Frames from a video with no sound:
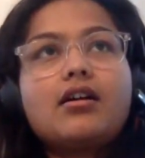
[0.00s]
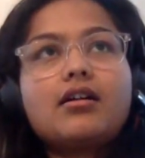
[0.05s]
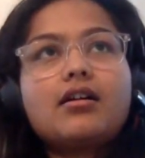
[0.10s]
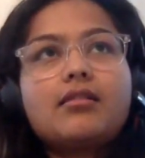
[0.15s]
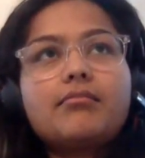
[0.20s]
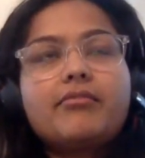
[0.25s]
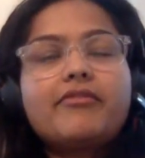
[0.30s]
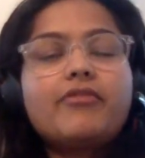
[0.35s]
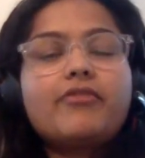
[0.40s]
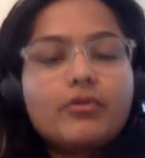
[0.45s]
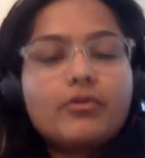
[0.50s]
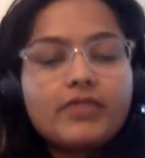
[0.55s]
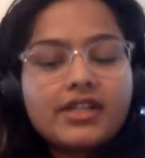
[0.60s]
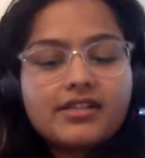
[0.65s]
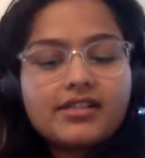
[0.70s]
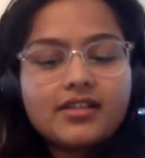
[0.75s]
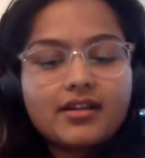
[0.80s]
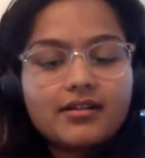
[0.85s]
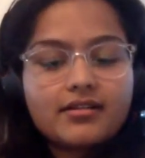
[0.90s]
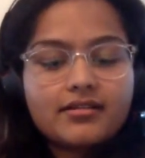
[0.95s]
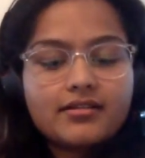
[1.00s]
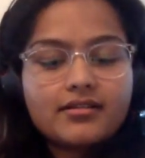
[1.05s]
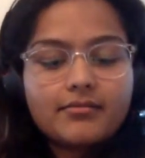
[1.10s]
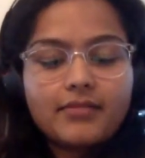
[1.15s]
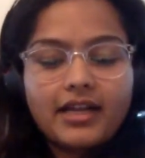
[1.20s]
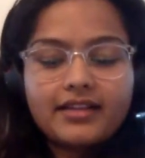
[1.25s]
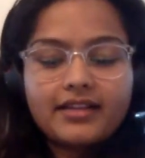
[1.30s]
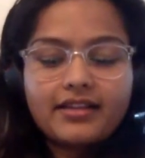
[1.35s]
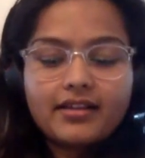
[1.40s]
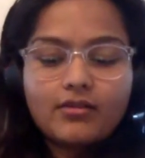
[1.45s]
before we start,
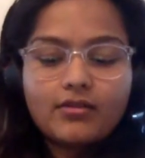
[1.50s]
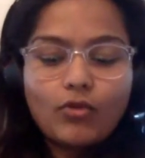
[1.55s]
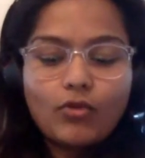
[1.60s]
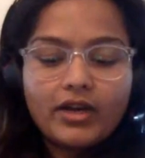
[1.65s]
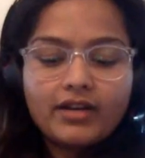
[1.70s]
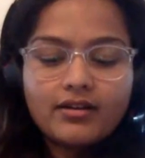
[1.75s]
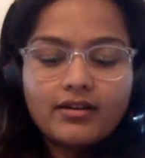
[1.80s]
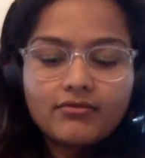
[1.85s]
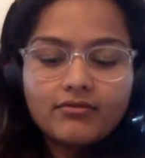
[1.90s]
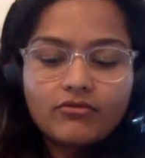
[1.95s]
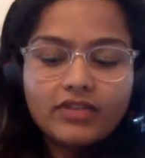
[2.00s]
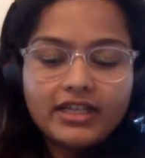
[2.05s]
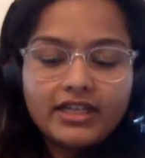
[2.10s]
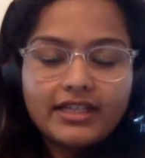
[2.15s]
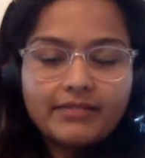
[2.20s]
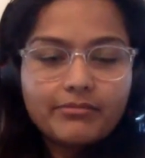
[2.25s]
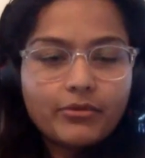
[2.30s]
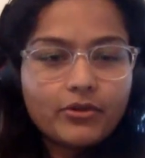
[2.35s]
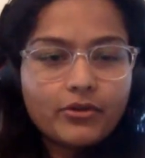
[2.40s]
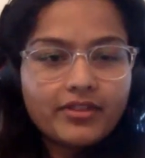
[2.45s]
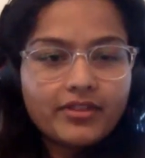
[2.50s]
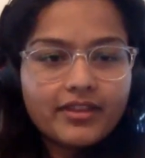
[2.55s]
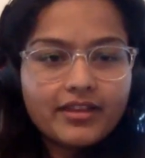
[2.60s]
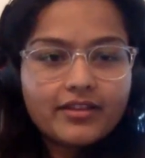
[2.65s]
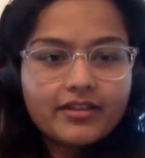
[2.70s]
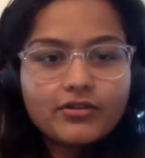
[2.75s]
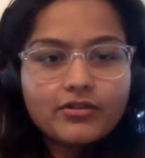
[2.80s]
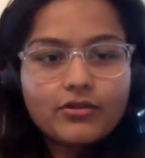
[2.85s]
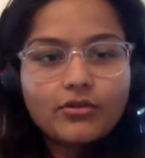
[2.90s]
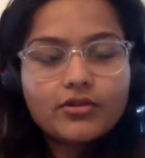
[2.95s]
I think one really important thing
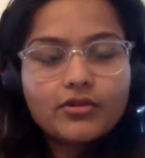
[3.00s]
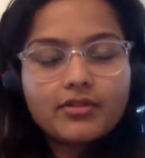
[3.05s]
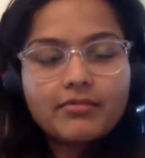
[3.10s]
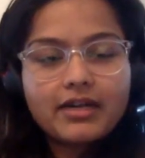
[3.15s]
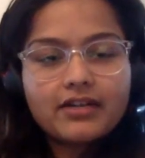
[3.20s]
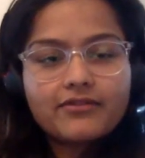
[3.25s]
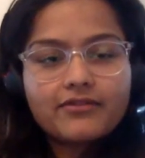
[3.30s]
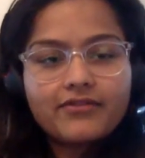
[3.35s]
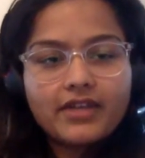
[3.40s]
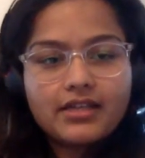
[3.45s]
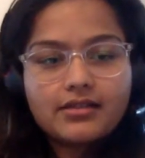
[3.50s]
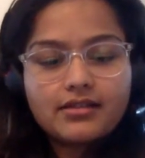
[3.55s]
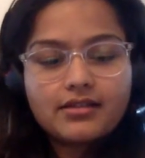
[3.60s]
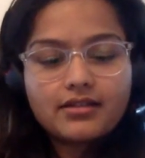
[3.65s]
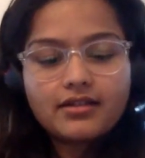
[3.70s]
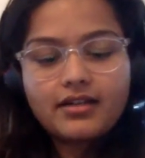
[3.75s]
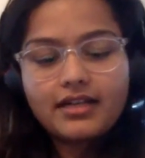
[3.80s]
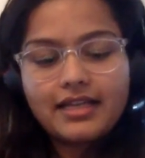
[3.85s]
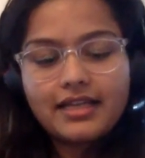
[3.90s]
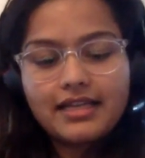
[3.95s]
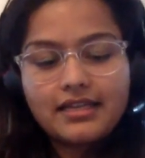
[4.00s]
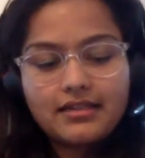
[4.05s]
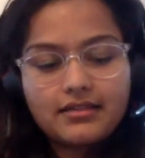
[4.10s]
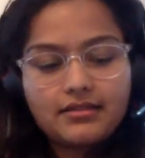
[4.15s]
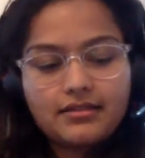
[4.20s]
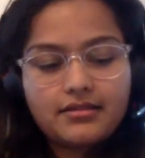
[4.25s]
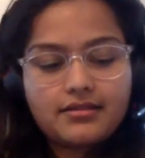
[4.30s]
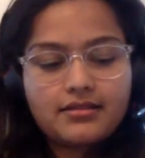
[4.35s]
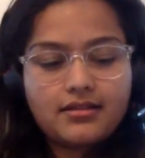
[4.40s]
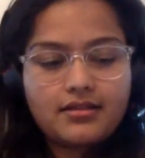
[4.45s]
to note about phaser
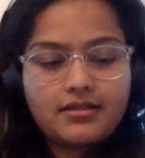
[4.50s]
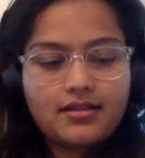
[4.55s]
is